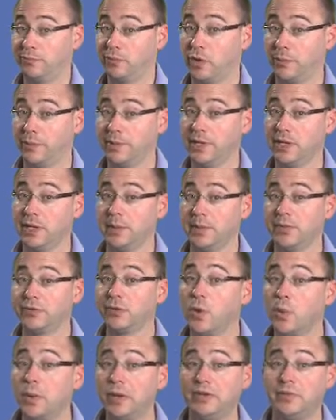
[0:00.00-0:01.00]
of property has
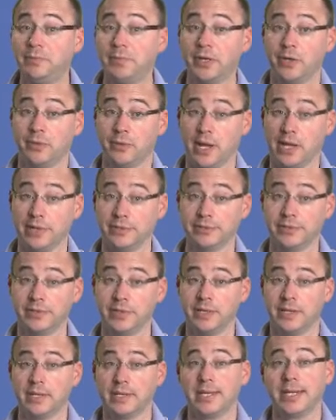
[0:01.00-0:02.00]
always been around,
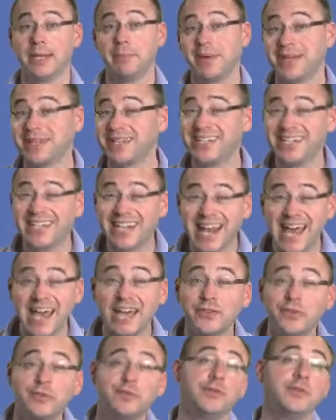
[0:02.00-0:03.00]
but in the
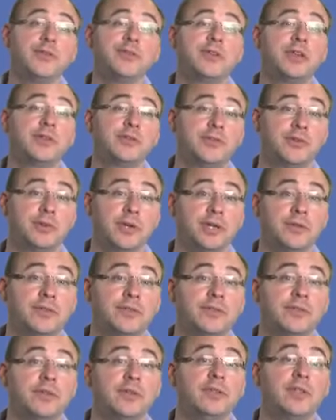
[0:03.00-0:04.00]
last few
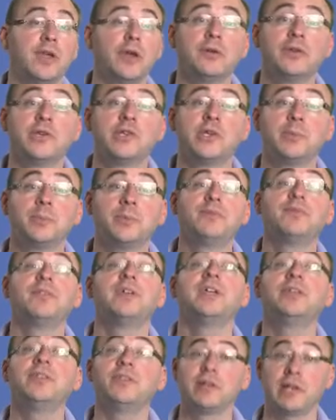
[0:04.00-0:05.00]
centuries, the ownership of
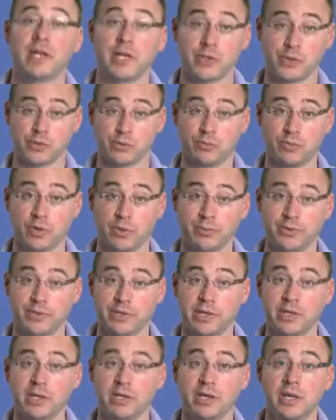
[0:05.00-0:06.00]
intellectual
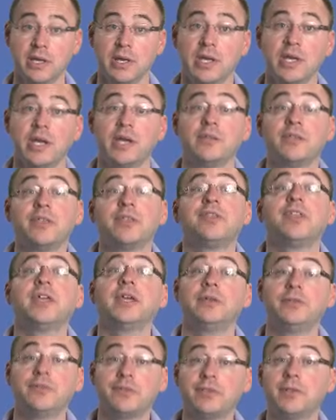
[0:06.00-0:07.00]
property, the
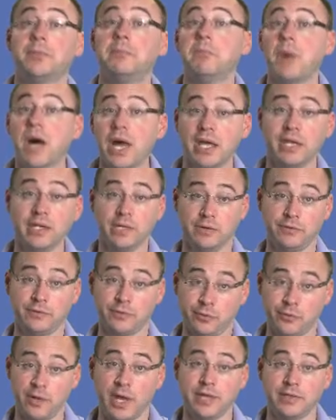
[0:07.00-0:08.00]
things the mind has
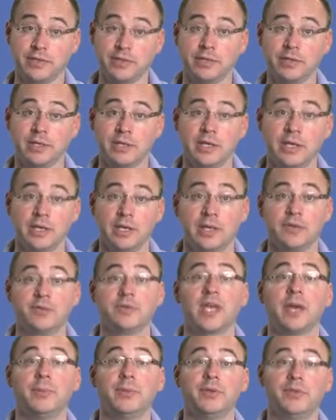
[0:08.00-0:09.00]
created,
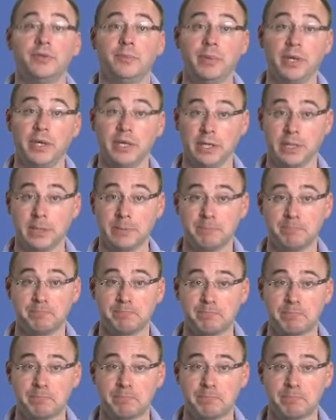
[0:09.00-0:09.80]
has come into being.